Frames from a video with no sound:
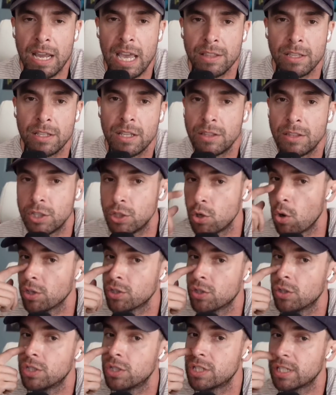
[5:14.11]
and then the Yorks
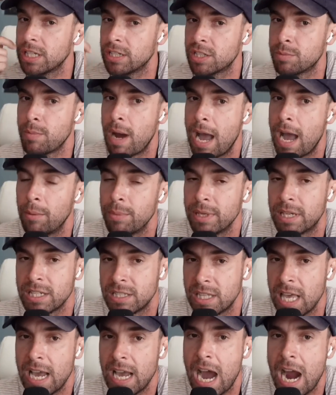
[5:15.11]
are just going to smile because
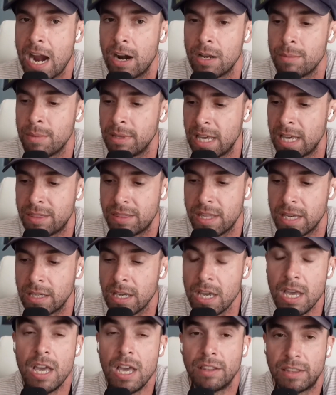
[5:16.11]
they hired him and they think
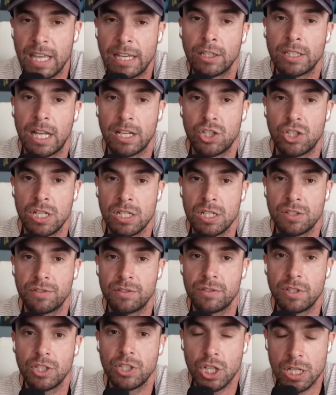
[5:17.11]
they look like
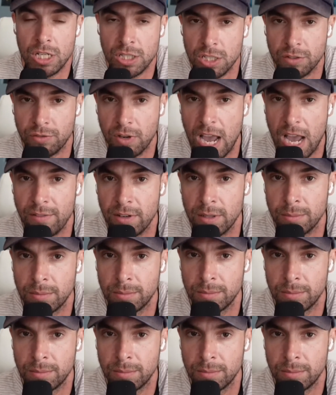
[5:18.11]
genius geniuses for having him.